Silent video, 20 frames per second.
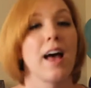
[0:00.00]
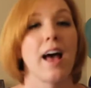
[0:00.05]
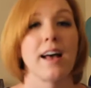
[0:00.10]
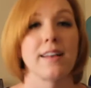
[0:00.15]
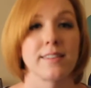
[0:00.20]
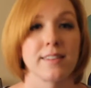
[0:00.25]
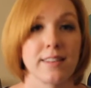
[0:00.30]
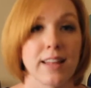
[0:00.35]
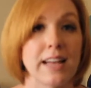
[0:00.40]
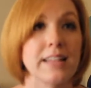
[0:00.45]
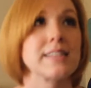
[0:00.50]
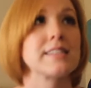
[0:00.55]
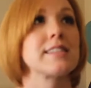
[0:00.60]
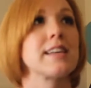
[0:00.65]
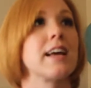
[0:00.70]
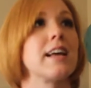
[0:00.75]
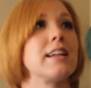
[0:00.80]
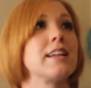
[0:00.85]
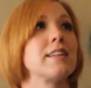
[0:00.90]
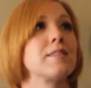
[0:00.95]
has a light
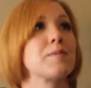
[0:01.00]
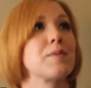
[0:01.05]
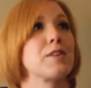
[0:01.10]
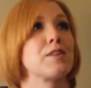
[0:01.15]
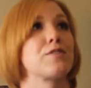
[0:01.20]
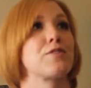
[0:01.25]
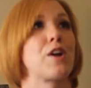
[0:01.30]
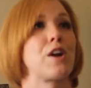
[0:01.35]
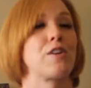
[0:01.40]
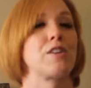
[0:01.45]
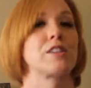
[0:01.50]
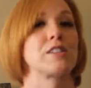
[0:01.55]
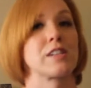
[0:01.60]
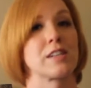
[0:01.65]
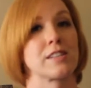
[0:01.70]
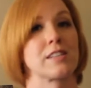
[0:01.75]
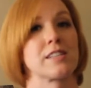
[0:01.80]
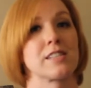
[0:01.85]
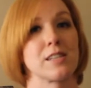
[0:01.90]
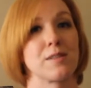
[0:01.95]
scent, but the fragrance
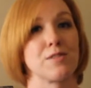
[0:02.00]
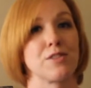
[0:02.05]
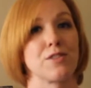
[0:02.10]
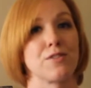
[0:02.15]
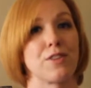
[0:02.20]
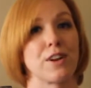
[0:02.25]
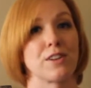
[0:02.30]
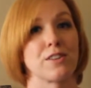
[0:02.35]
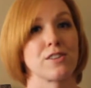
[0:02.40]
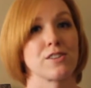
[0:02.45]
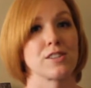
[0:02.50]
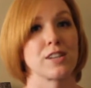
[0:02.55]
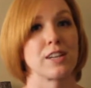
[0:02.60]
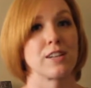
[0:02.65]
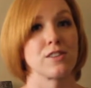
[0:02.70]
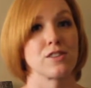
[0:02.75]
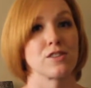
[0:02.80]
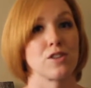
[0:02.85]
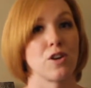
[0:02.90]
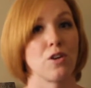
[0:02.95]
doesn't seem to affect her skin.
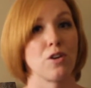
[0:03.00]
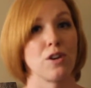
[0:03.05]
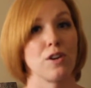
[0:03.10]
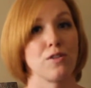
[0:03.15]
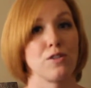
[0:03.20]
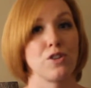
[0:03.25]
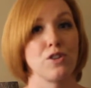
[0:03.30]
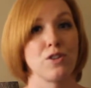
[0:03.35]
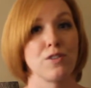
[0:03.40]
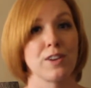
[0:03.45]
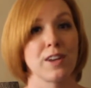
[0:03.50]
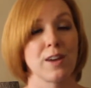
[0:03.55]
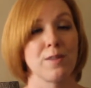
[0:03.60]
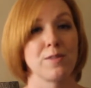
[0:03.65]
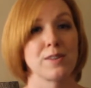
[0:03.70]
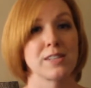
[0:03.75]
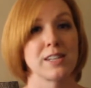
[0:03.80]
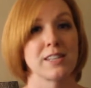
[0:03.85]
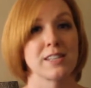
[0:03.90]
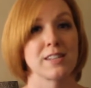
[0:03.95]
So if you have a kid
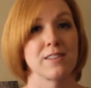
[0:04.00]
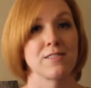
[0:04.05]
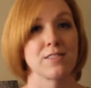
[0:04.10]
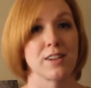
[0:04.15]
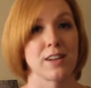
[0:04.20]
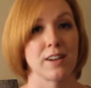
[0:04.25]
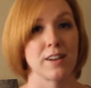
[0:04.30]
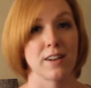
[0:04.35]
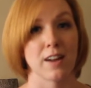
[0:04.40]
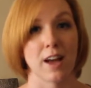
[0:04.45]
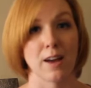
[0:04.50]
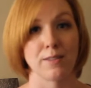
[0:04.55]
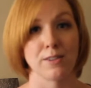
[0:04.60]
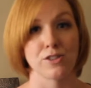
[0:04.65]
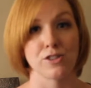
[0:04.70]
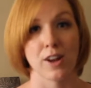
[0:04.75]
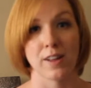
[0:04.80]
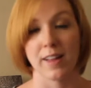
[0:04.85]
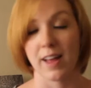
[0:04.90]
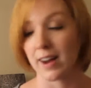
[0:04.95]
with sensitive skin, I would
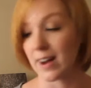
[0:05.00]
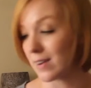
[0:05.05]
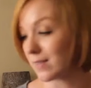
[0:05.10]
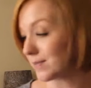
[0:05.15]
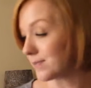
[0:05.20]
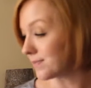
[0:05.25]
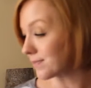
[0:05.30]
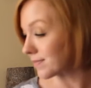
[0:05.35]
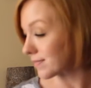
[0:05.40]
try that out.